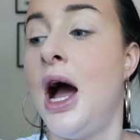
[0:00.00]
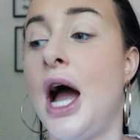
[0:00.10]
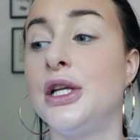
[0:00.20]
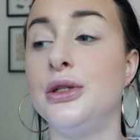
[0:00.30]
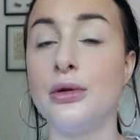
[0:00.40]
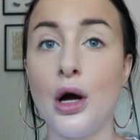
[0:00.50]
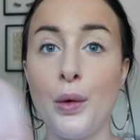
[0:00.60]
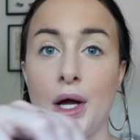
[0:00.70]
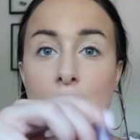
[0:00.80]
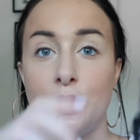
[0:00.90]
I do
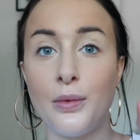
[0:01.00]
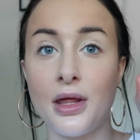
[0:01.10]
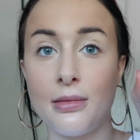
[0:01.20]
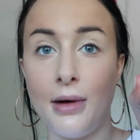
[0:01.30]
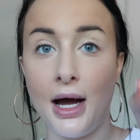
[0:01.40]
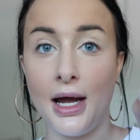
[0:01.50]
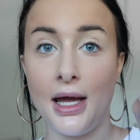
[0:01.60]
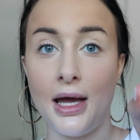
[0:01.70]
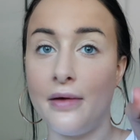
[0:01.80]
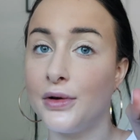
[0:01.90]
go in with
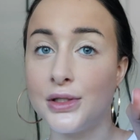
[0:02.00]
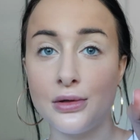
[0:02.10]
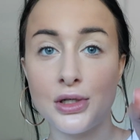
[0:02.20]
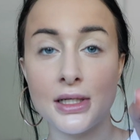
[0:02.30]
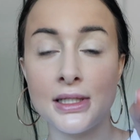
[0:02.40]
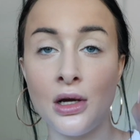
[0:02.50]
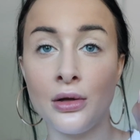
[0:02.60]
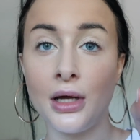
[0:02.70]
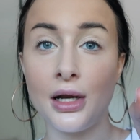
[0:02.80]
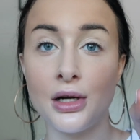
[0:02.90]
my ever so trusty
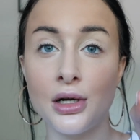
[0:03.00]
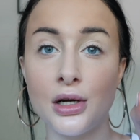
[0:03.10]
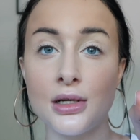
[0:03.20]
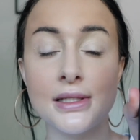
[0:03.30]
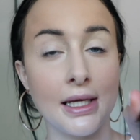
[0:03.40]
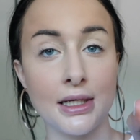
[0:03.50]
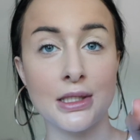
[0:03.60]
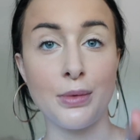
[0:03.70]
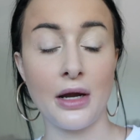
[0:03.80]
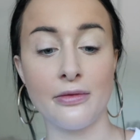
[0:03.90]
all-nighter setting
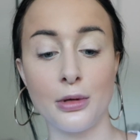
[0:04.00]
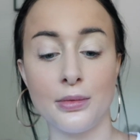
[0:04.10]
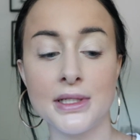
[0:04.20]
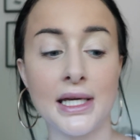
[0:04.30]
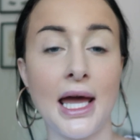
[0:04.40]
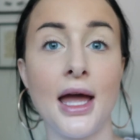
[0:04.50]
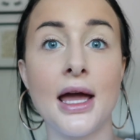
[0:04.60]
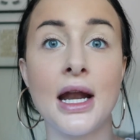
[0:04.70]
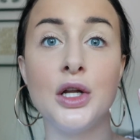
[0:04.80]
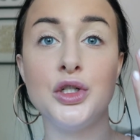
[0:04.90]
spray from Urban
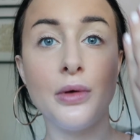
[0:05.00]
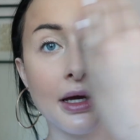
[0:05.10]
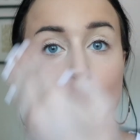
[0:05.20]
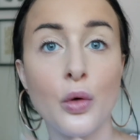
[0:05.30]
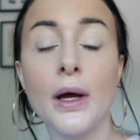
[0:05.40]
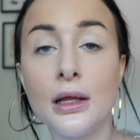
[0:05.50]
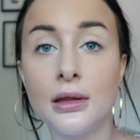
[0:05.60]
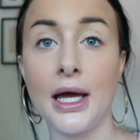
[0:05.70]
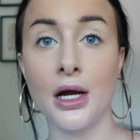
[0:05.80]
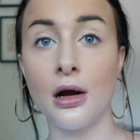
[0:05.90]
Decay, and I do a quick
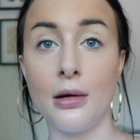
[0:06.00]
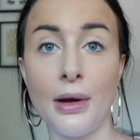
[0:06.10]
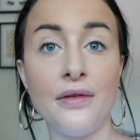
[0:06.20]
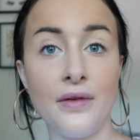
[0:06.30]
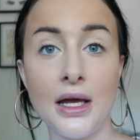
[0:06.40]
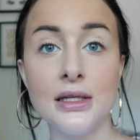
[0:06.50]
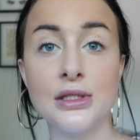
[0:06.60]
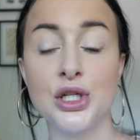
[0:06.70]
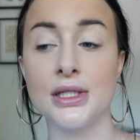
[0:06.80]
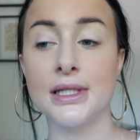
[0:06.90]
layer on my face
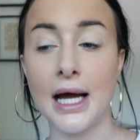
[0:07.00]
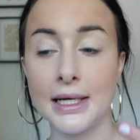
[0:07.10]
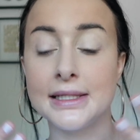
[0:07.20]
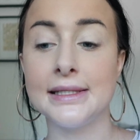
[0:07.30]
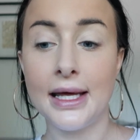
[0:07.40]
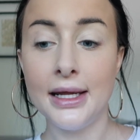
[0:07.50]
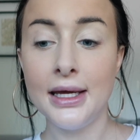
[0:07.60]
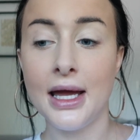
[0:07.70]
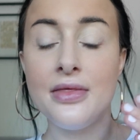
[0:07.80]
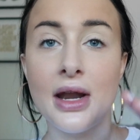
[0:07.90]
just to kind of set
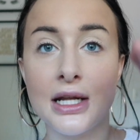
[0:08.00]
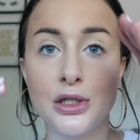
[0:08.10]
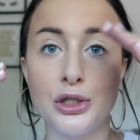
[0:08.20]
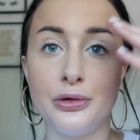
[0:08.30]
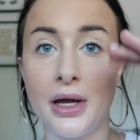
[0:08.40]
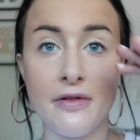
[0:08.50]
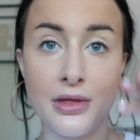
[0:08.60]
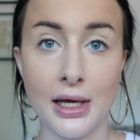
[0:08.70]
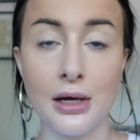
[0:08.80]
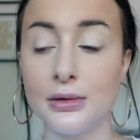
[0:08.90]
it, and then I start doing
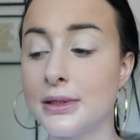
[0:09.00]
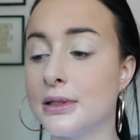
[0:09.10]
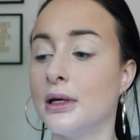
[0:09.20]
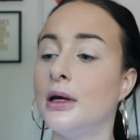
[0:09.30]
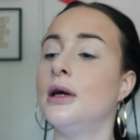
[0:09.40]
everything else.